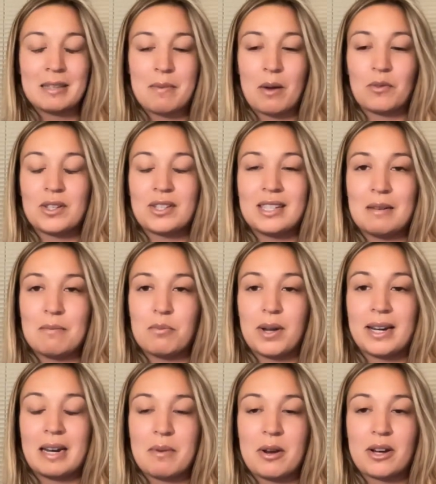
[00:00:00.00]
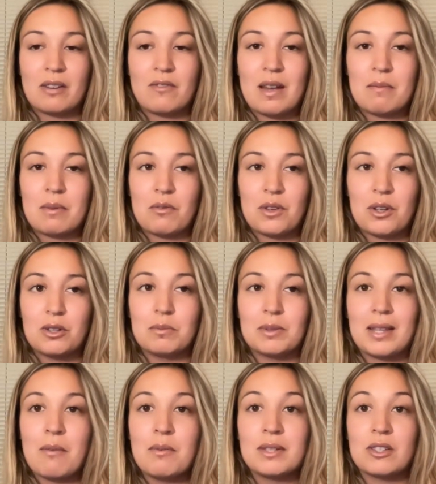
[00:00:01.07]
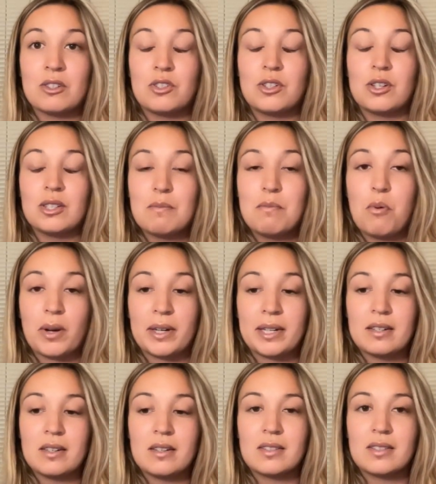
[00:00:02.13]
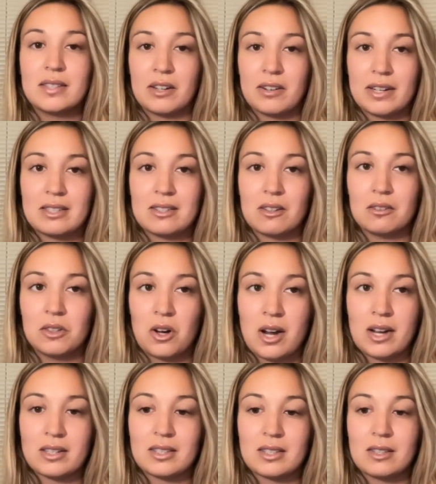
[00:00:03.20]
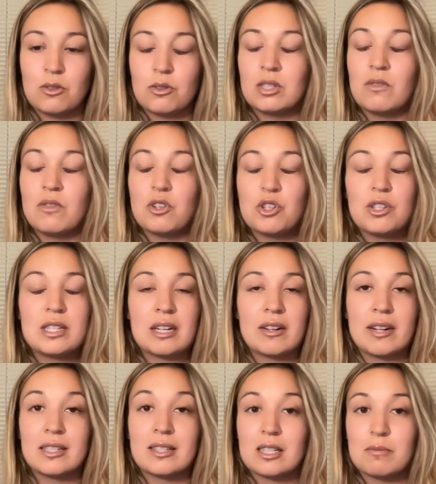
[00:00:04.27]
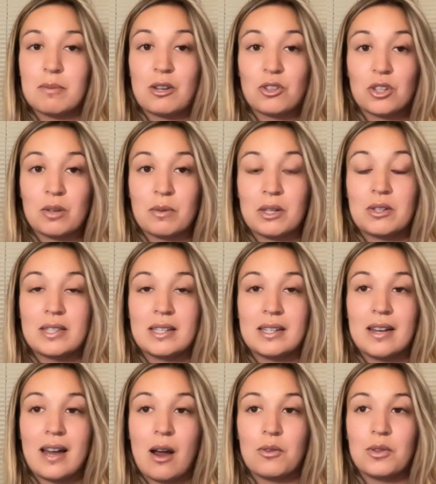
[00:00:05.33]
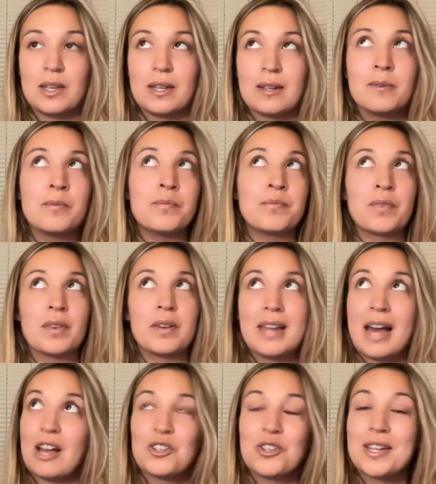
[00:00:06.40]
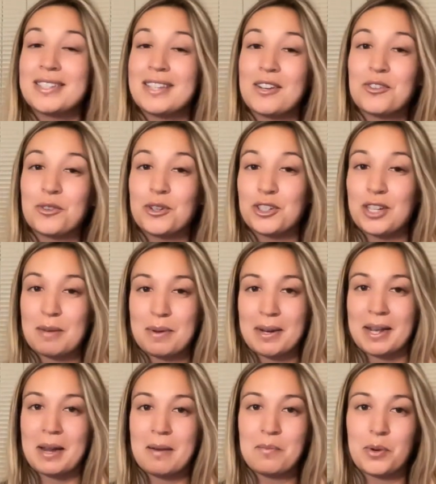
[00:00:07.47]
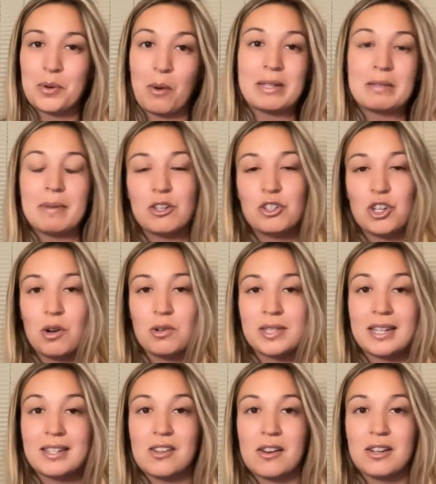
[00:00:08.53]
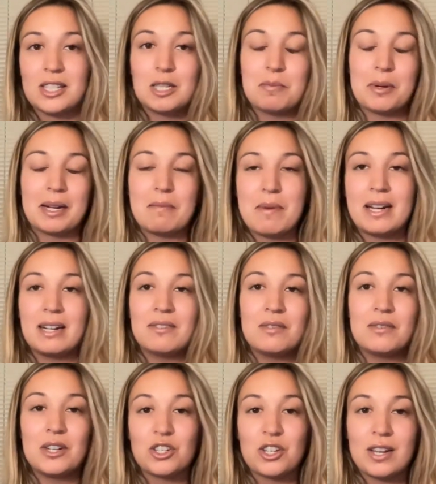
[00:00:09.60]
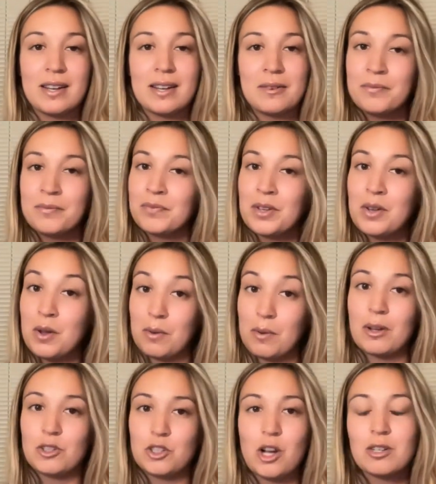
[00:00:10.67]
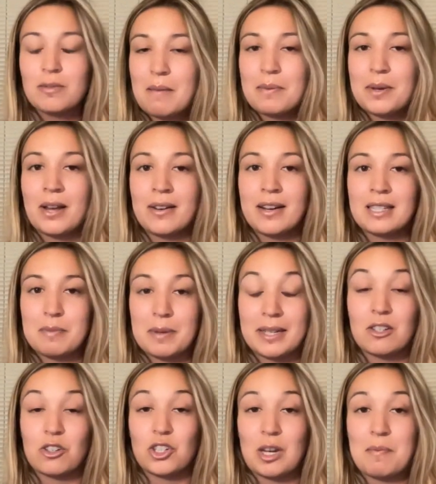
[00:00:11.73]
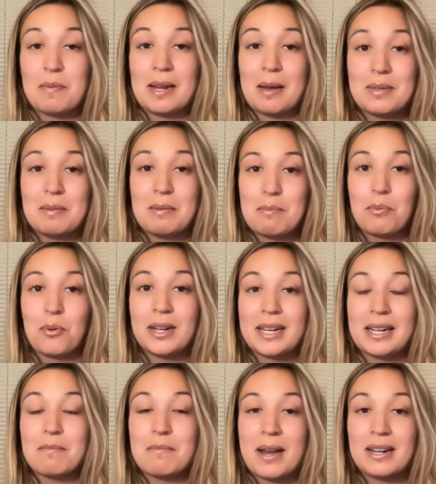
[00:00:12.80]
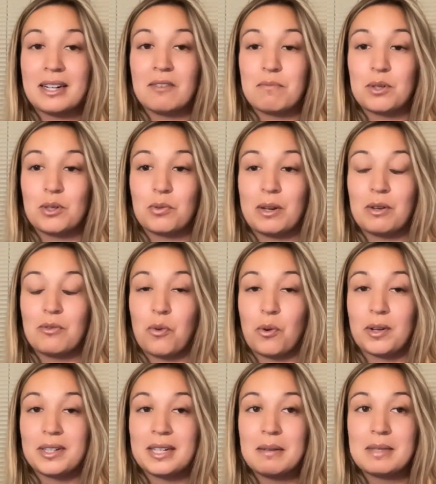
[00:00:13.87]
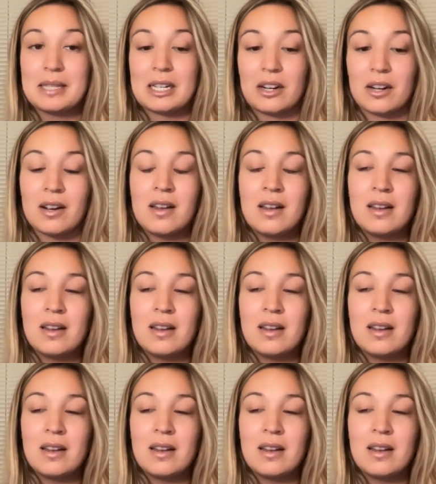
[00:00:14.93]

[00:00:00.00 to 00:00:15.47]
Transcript: about this team playing at American Family Field, but that was a disappointing series loss. Those division series, especially when you see how the National League Central is shaping up. We always make jokes that it's not a super competitive division. Well, jokes might be on us because it's shaping up to be pretty competitive between 4 teams here.